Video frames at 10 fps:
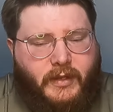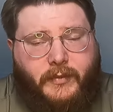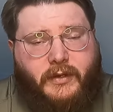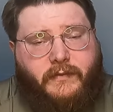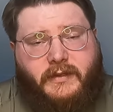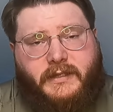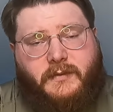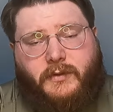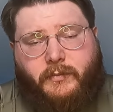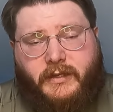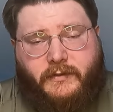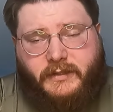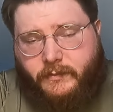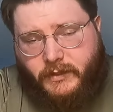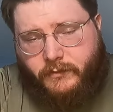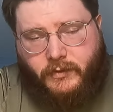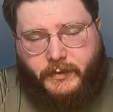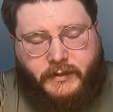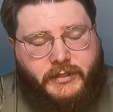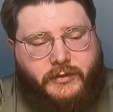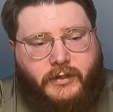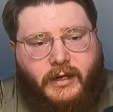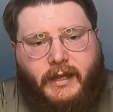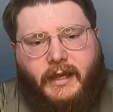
I'm not have a decibel meter, so I'm not really sure.